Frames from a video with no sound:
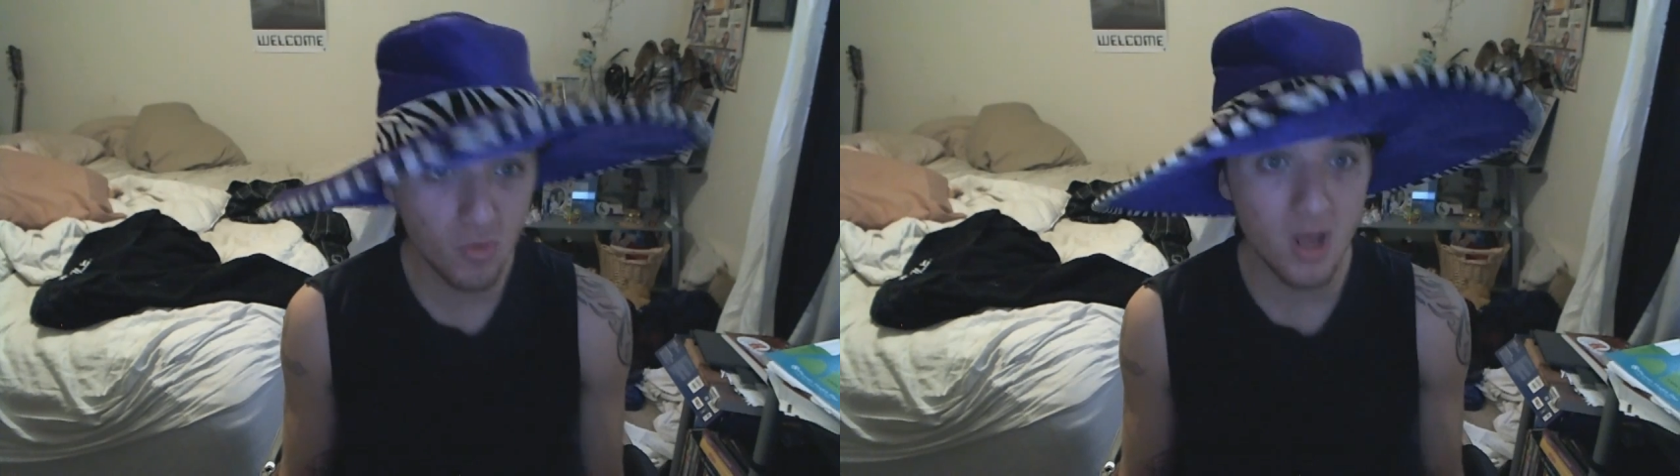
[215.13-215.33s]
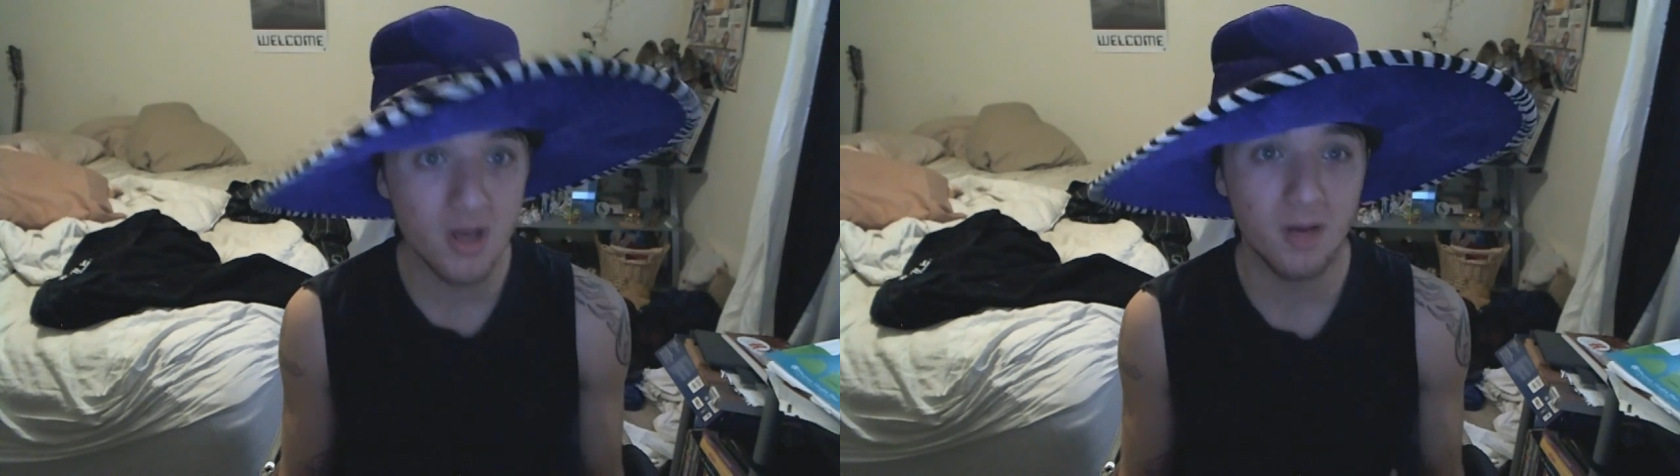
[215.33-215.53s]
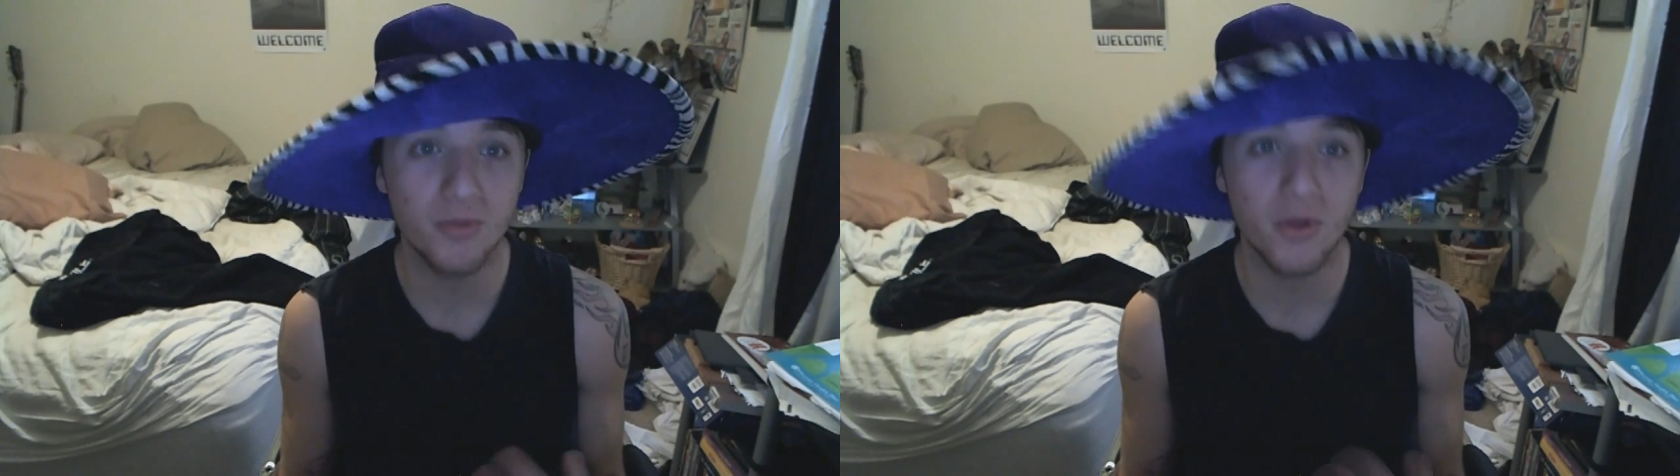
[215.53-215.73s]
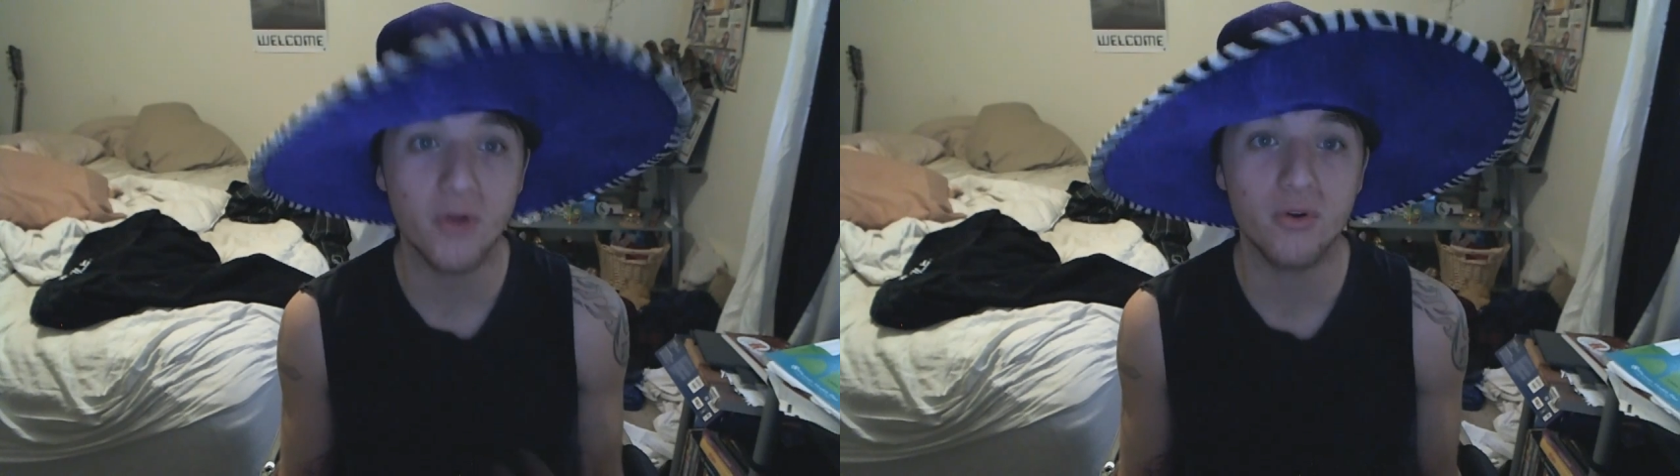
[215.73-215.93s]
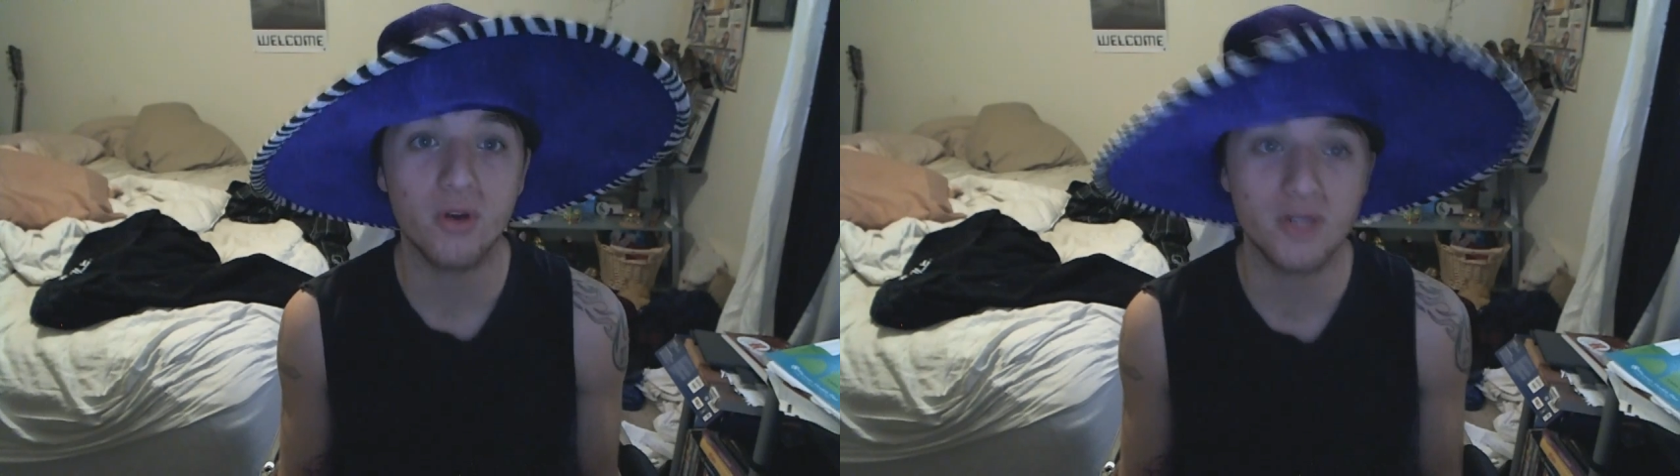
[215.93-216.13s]

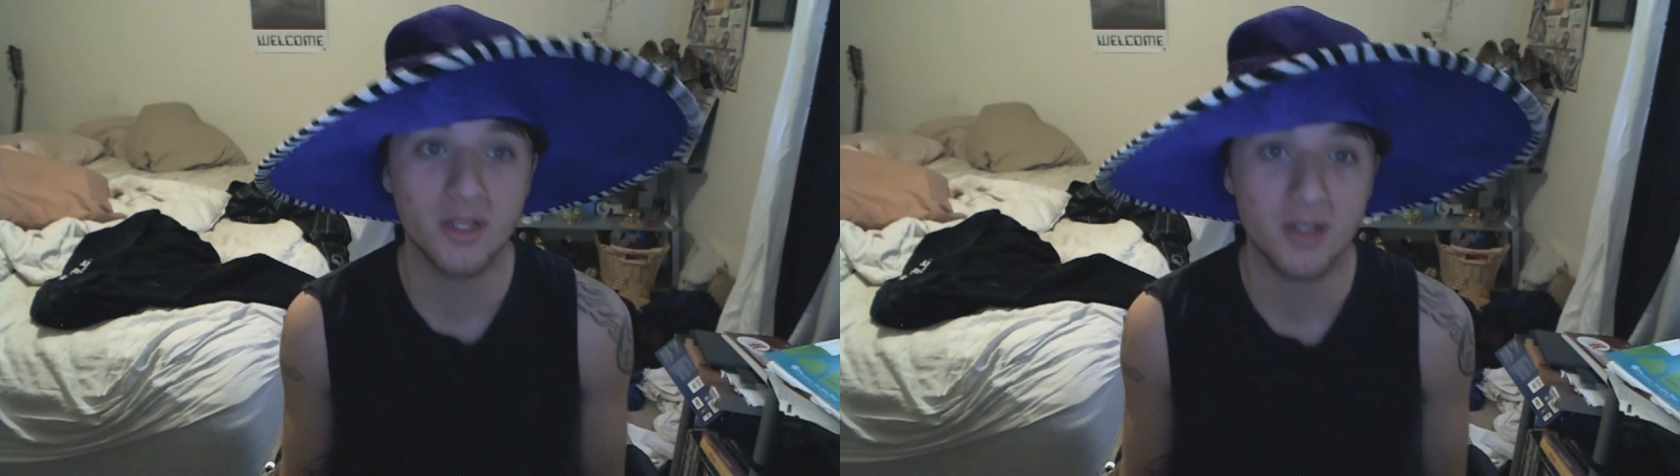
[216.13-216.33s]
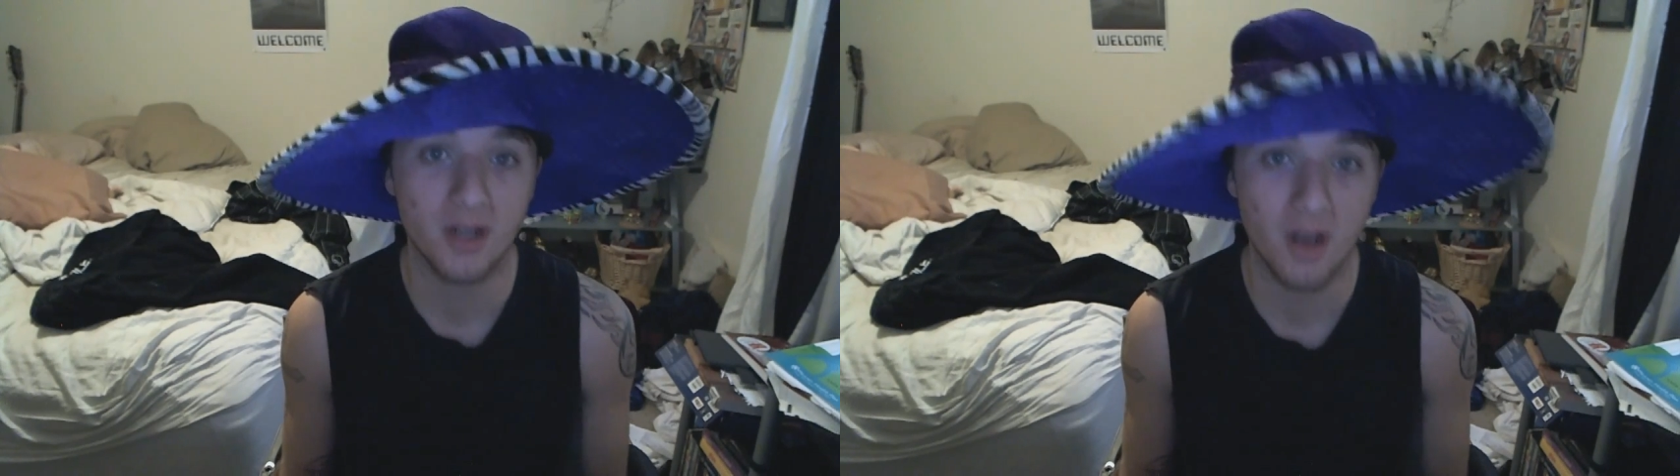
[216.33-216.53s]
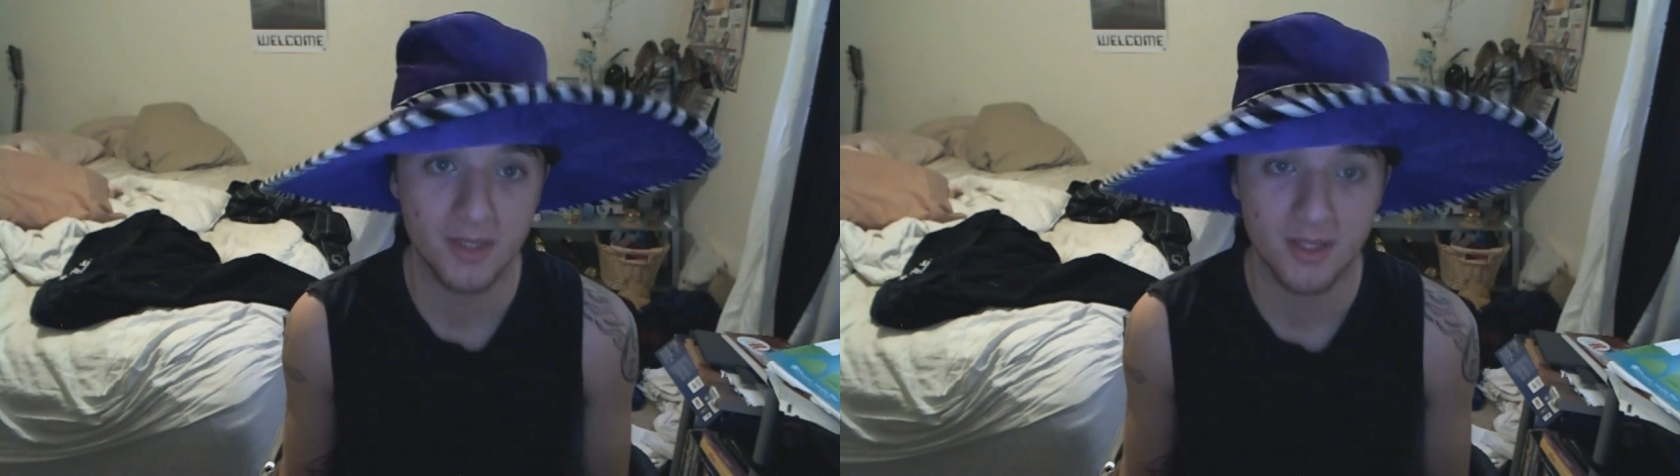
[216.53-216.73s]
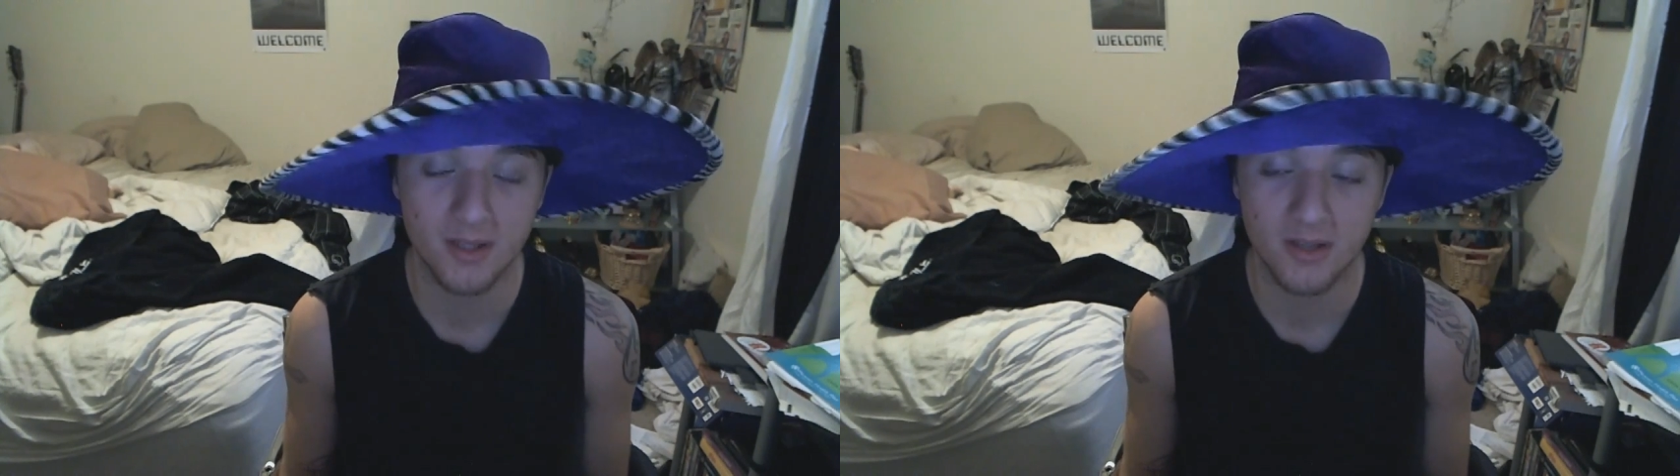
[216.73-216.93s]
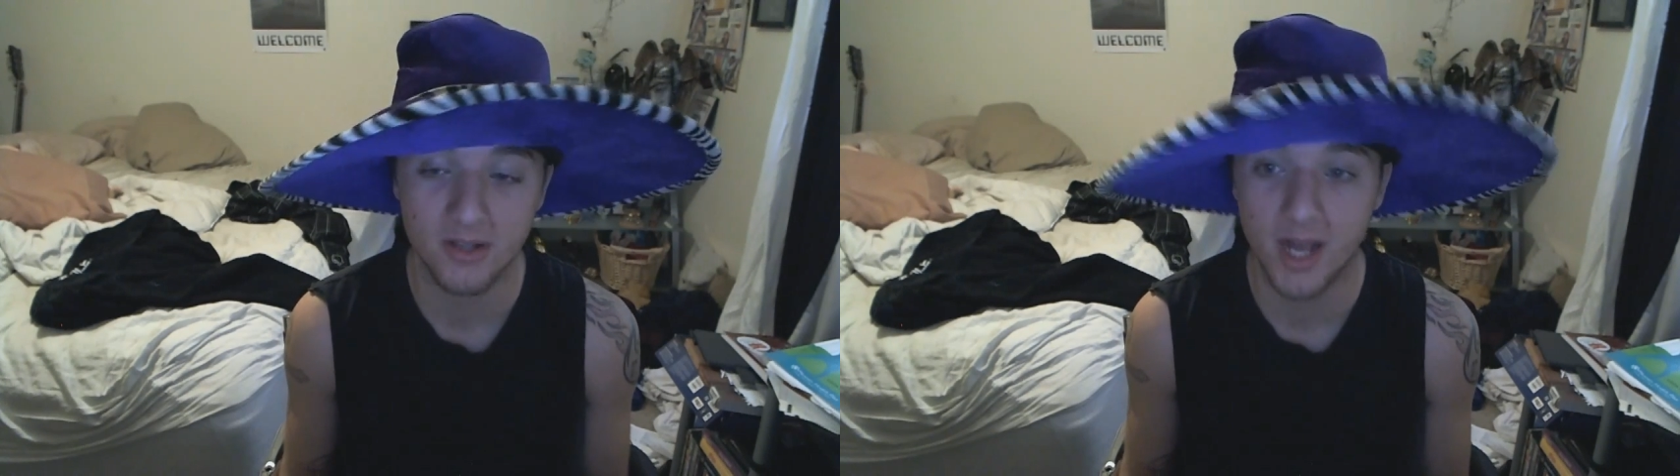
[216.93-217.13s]
Naruto goes on to comment that
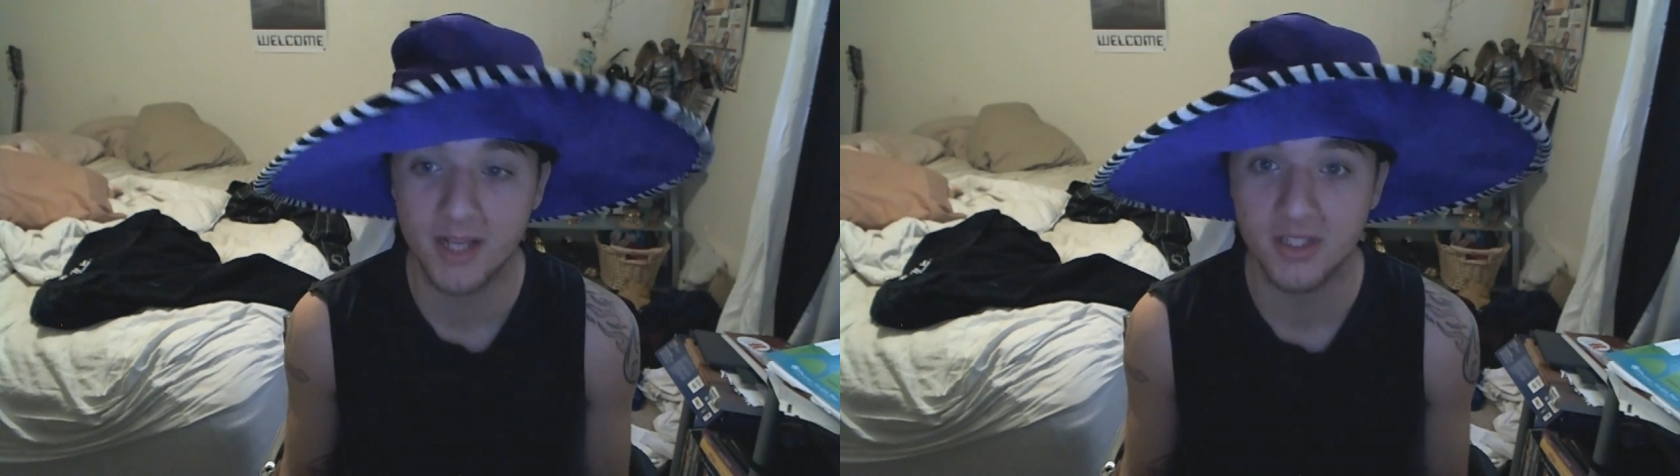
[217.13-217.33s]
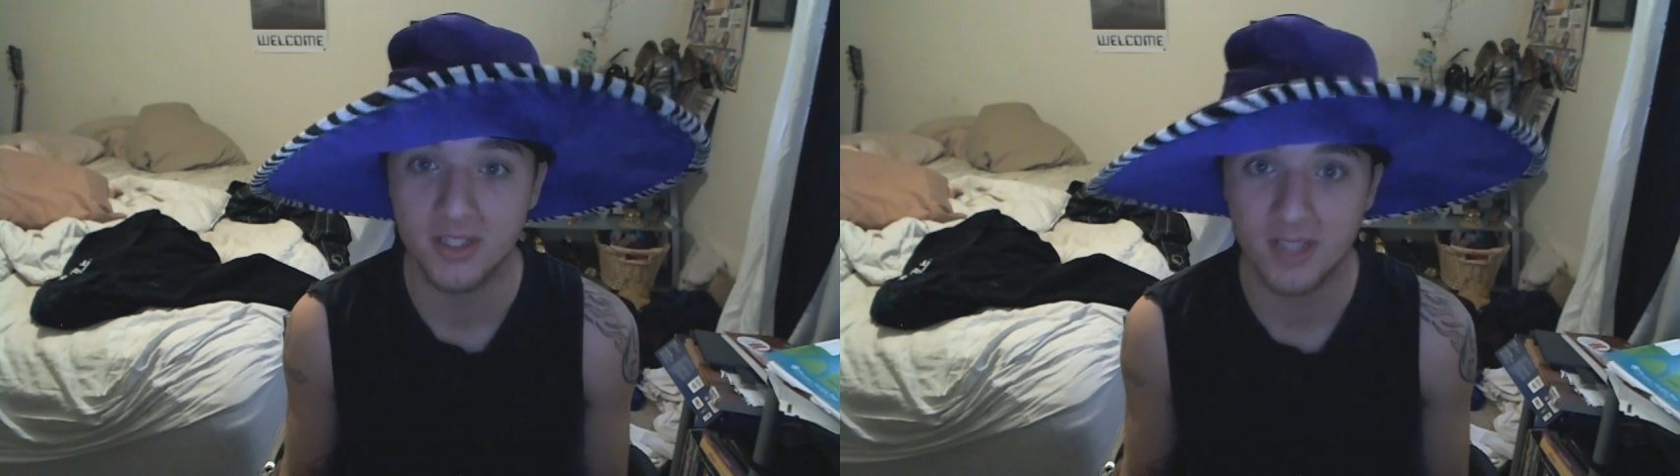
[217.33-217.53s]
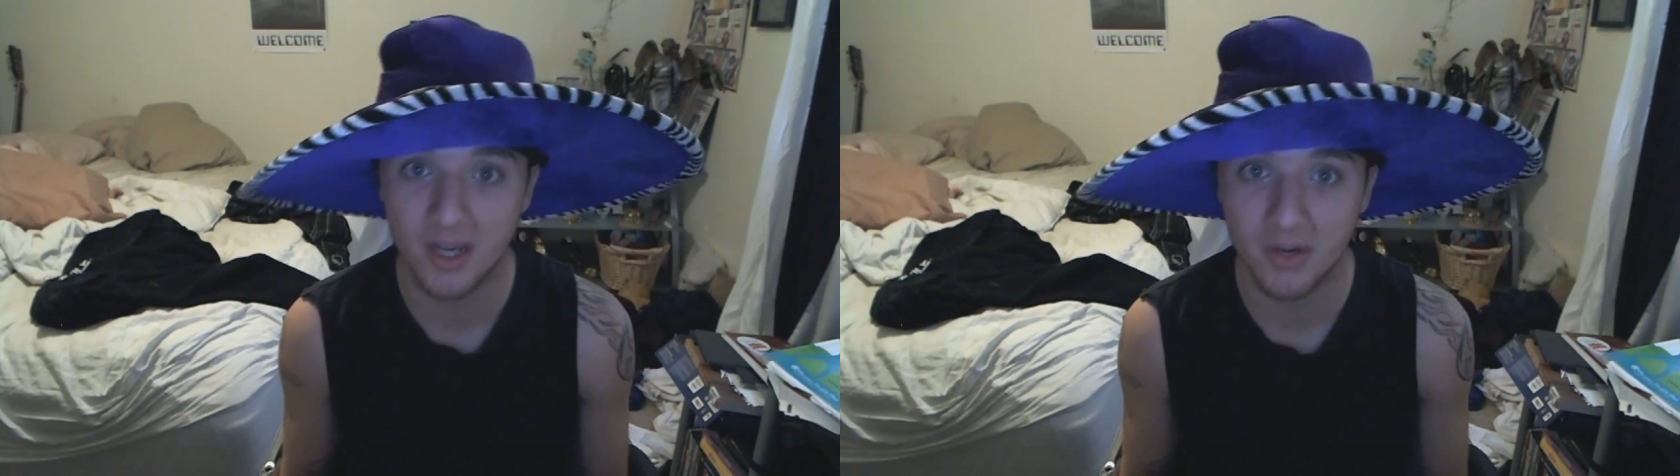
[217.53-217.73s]
the other guy is